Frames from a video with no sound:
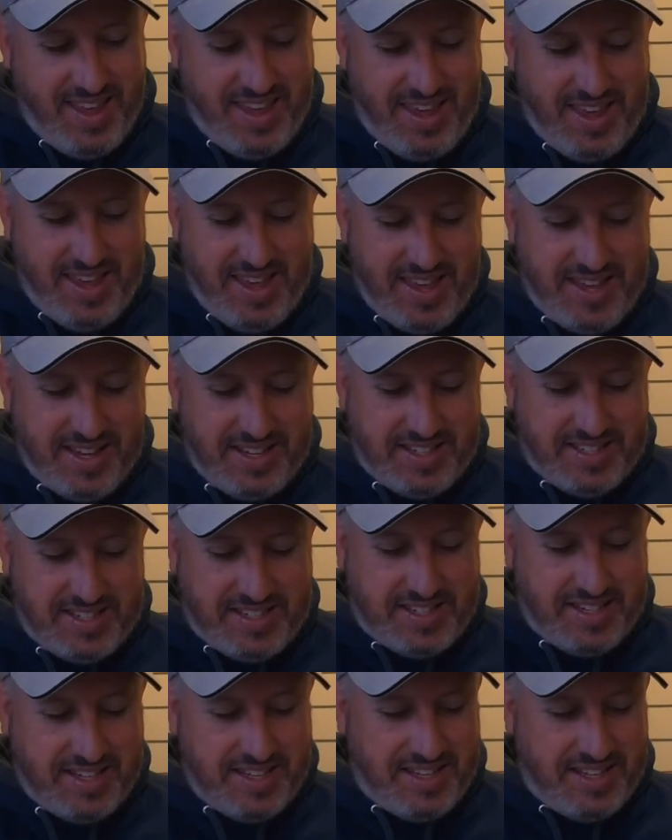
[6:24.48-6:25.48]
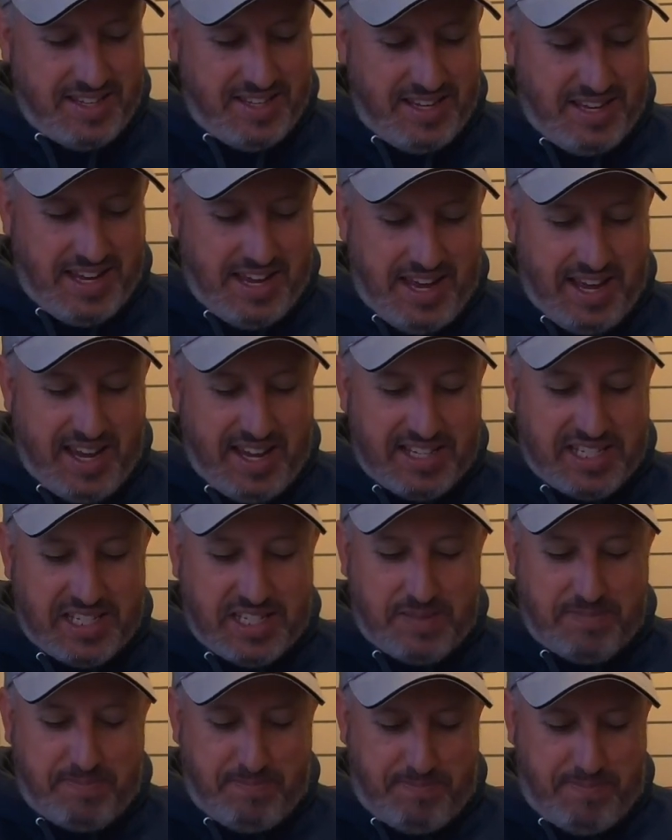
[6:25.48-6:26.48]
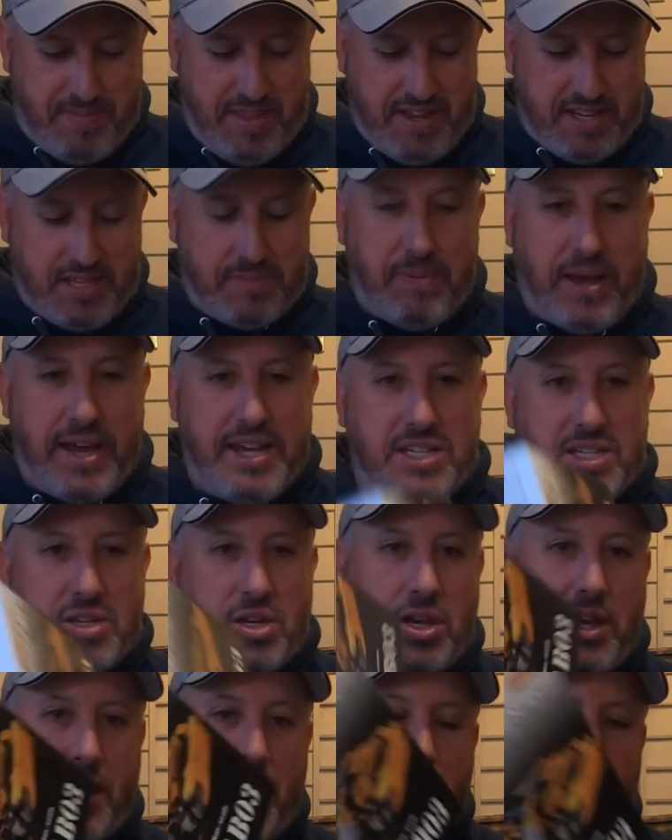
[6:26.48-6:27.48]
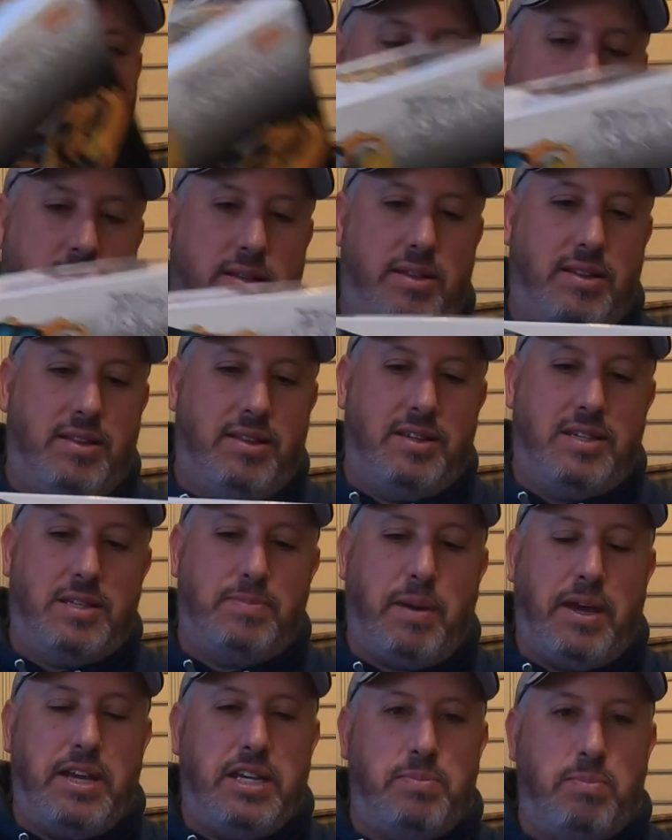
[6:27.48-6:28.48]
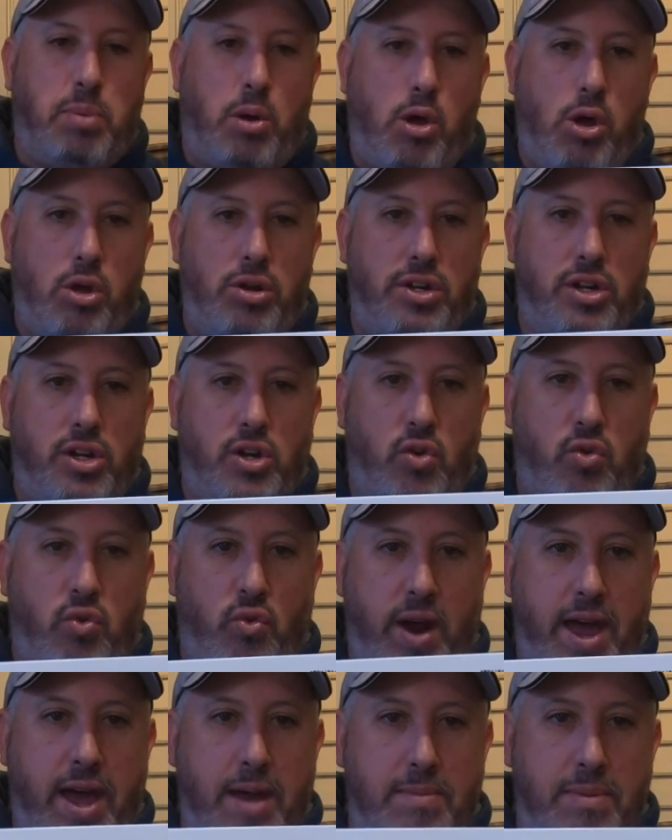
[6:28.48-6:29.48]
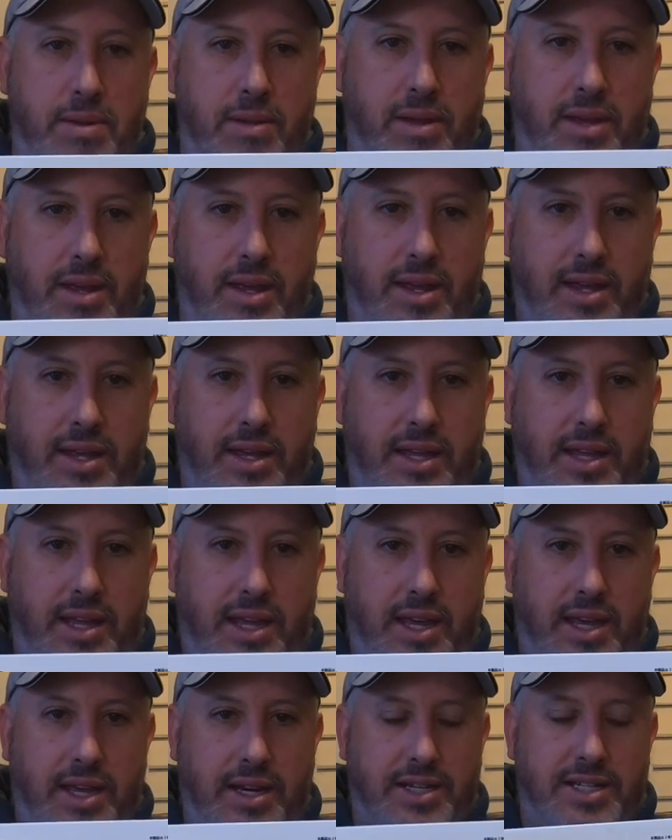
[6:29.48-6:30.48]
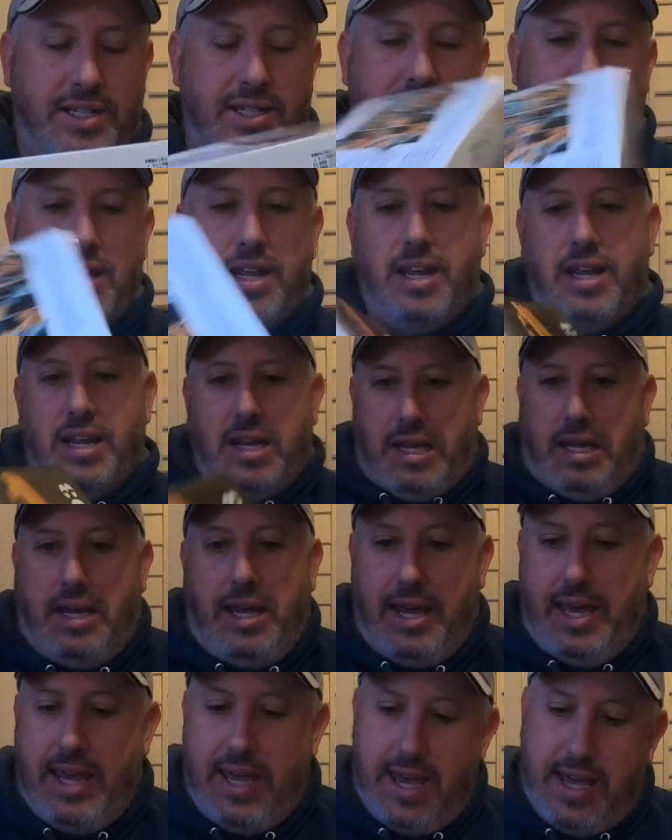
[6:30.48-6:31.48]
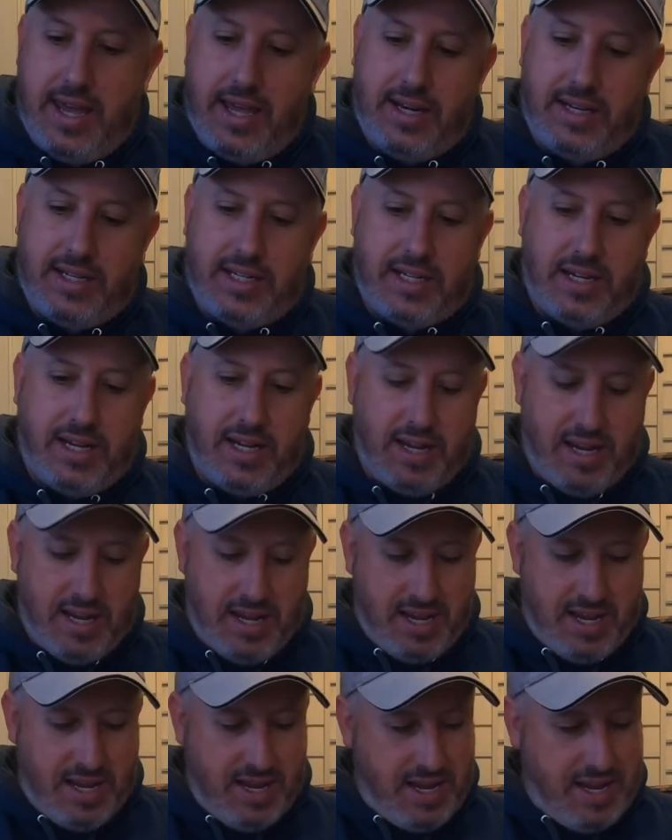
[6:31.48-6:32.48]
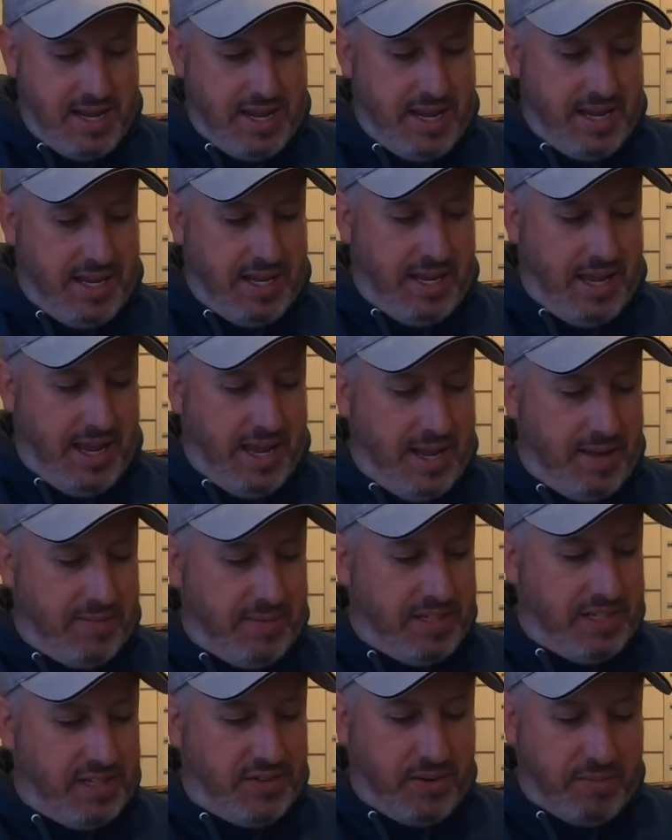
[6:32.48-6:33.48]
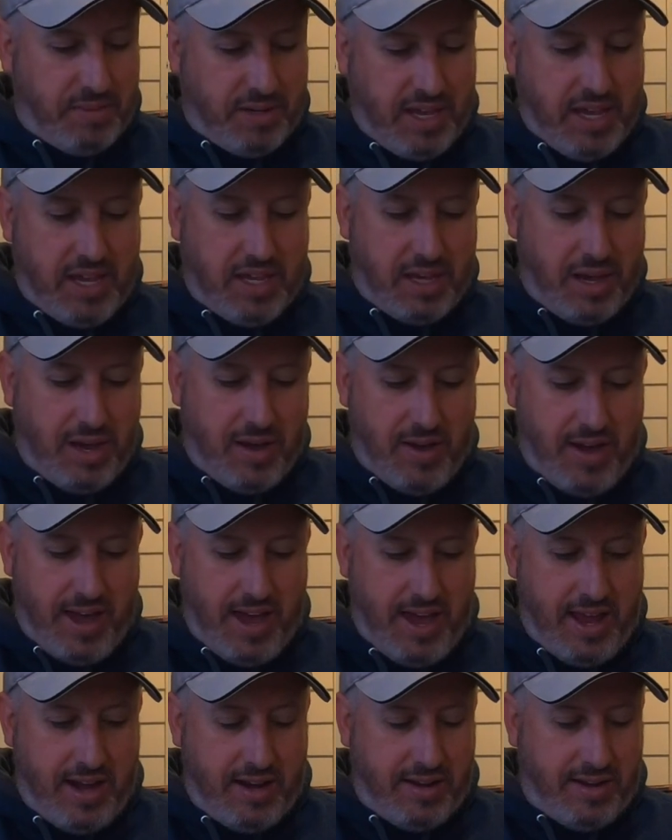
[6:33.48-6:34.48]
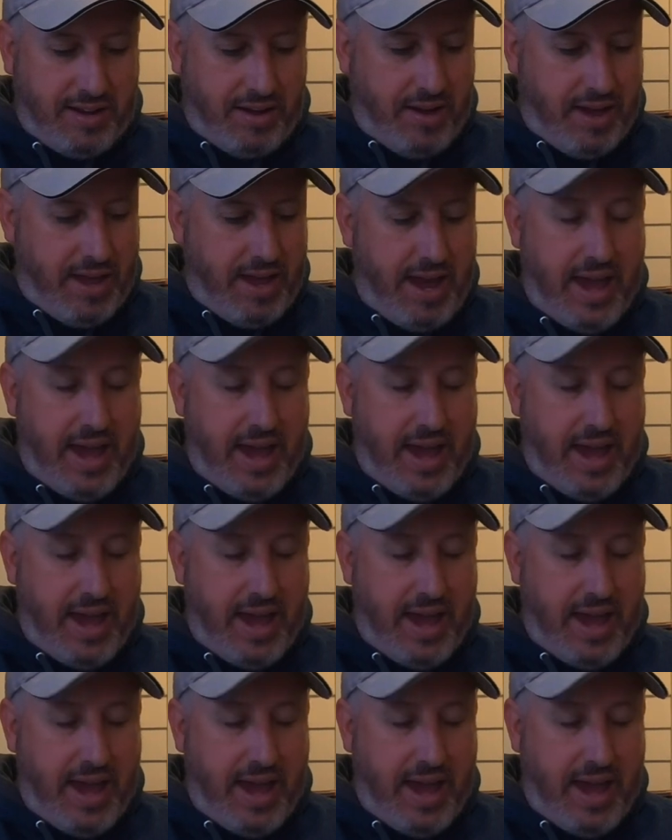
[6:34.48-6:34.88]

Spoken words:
is the Space Pod Crab kit. And this is from Kiko, and I